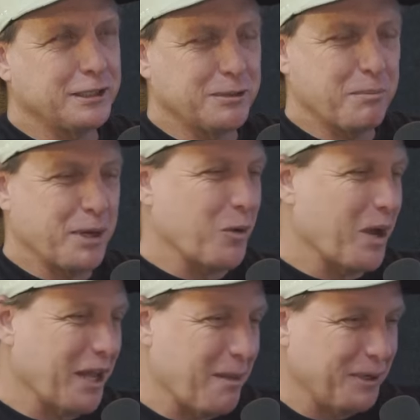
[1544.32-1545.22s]
some
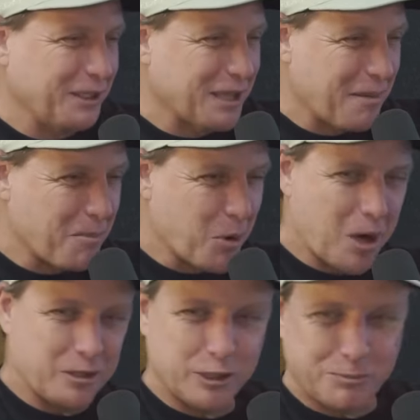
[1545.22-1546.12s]
Bitcoin companies on
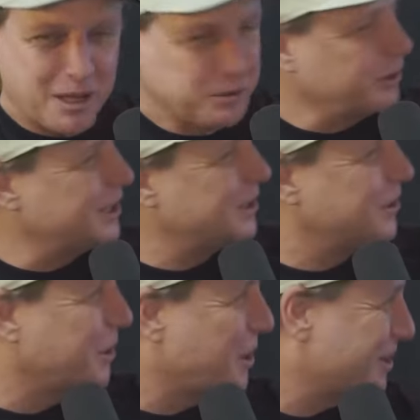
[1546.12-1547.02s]
board to sponsor this
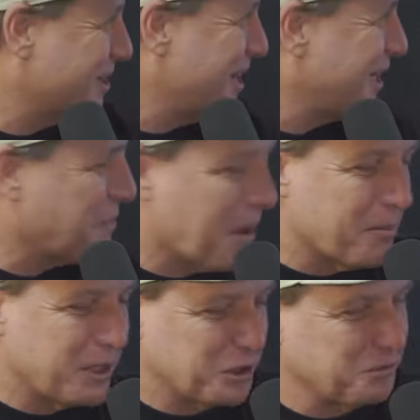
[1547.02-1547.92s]
tour. So that's my
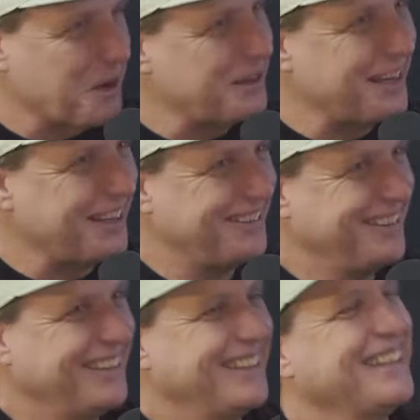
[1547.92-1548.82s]
mission right now.
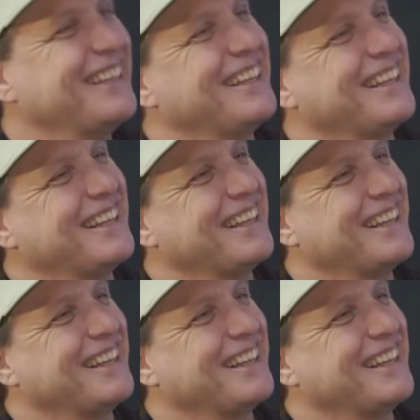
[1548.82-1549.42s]
Perfect.